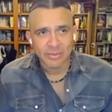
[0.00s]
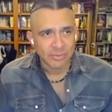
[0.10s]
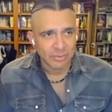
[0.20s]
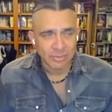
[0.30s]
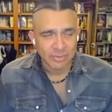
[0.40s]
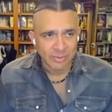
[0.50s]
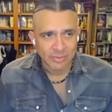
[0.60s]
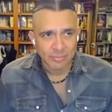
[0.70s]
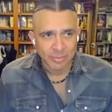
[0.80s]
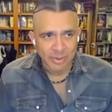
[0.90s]

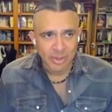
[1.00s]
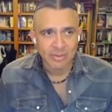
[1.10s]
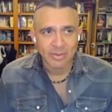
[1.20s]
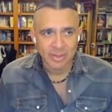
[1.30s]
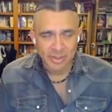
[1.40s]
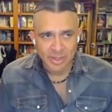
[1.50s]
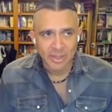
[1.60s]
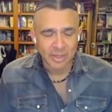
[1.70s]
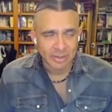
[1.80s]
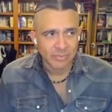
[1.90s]
she's constantly
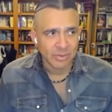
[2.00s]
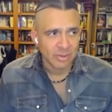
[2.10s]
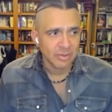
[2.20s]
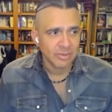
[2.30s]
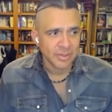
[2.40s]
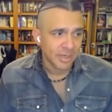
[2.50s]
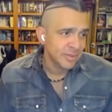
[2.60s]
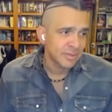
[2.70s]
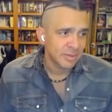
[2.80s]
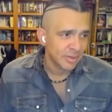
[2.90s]
dyeing it different colors, and I
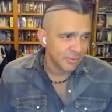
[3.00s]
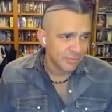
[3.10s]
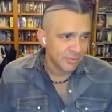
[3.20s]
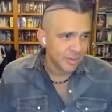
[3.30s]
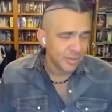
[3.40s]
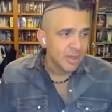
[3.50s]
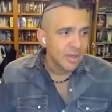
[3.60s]
just thought that was fun.